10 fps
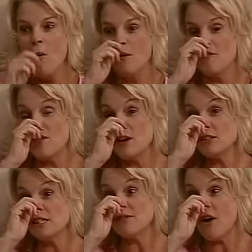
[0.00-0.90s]
Well,
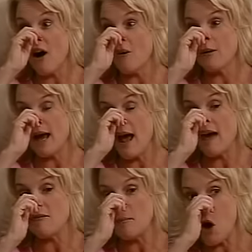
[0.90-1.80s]
first of all, when I
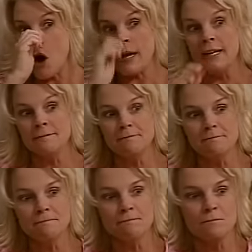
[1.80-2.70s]
have a party,
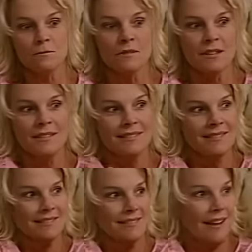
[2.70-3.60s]

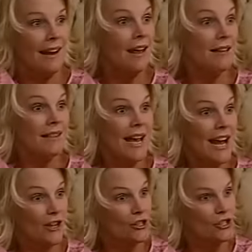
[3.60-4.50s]
I like the house